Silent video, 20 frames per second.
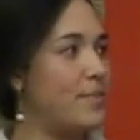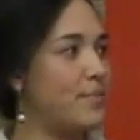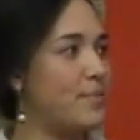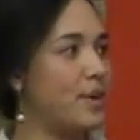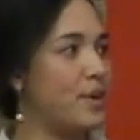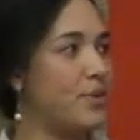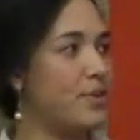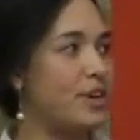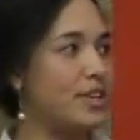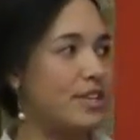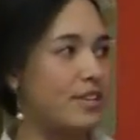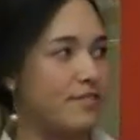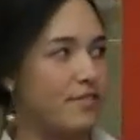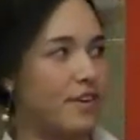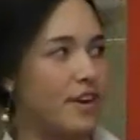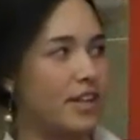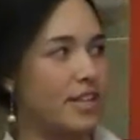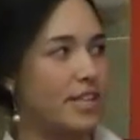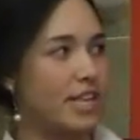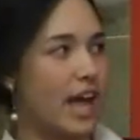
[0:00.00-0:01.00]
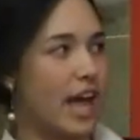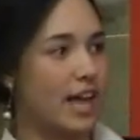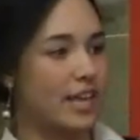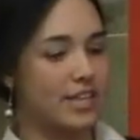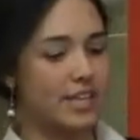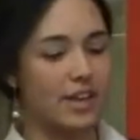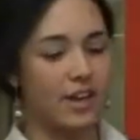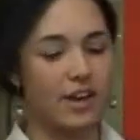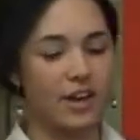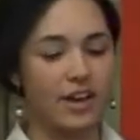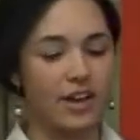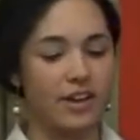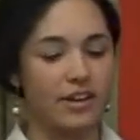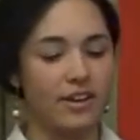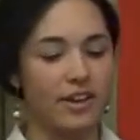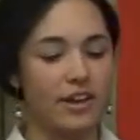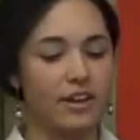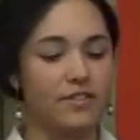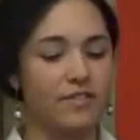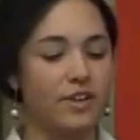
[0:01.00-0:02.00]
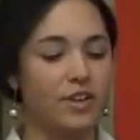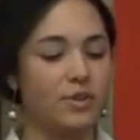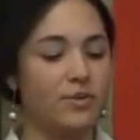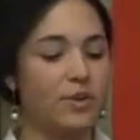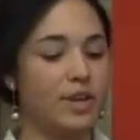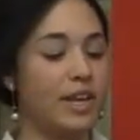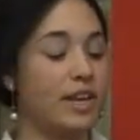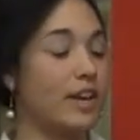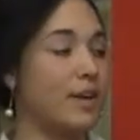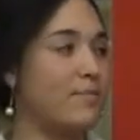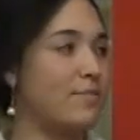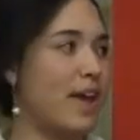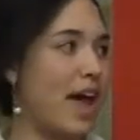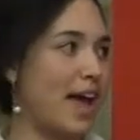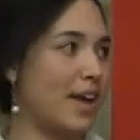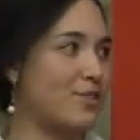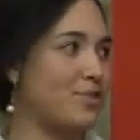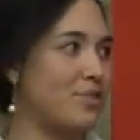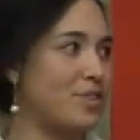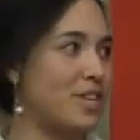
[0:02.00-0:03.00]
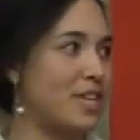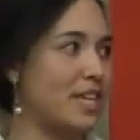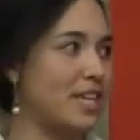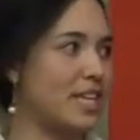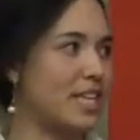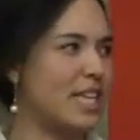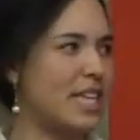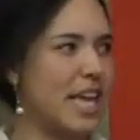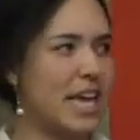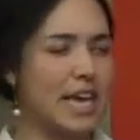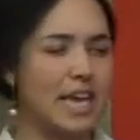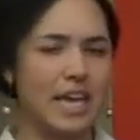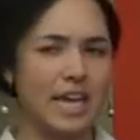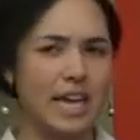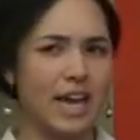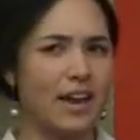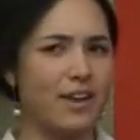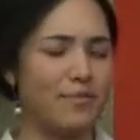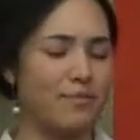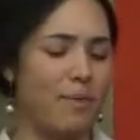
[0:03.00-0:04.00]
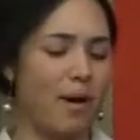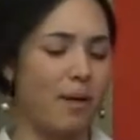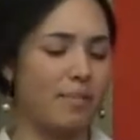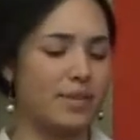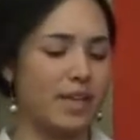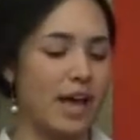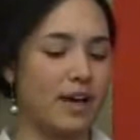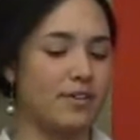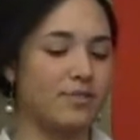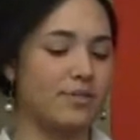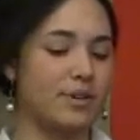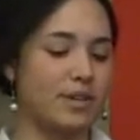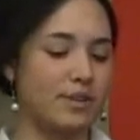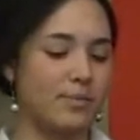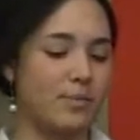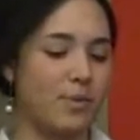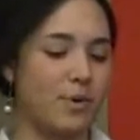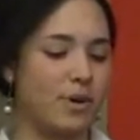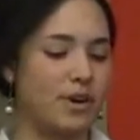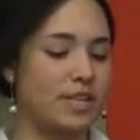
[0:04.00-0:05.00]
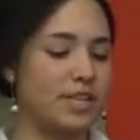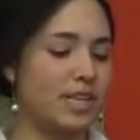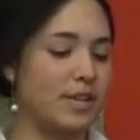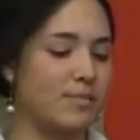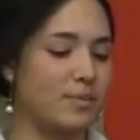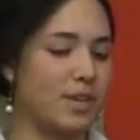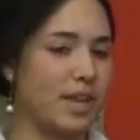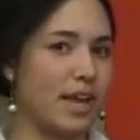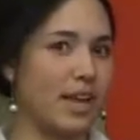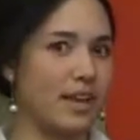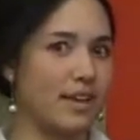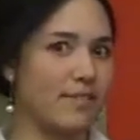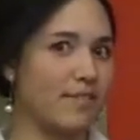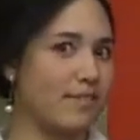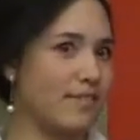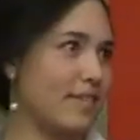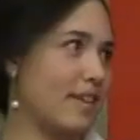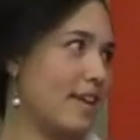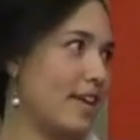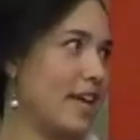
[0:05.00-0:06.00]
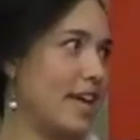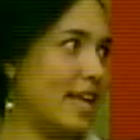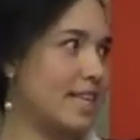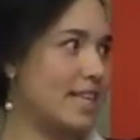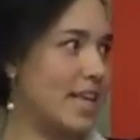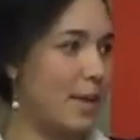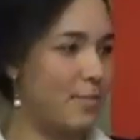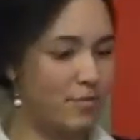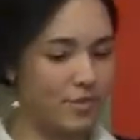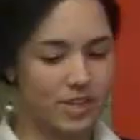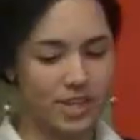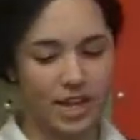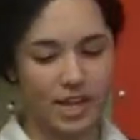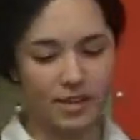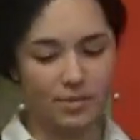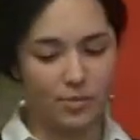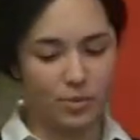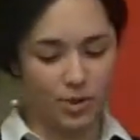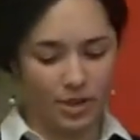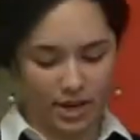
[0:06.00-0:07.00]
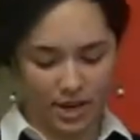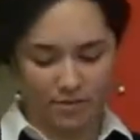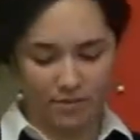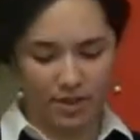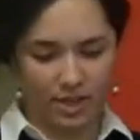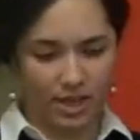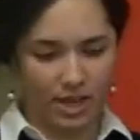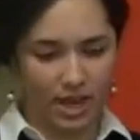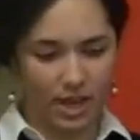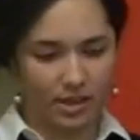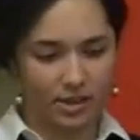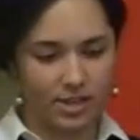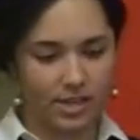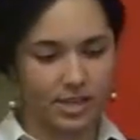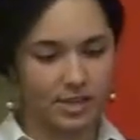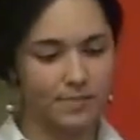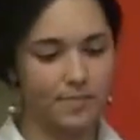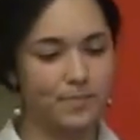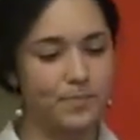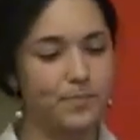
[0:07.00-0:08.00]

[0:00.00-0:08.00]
increase the font size on individual income tax receipts, it kind of pops out to us more. It seems like it's emphasized more than everything else.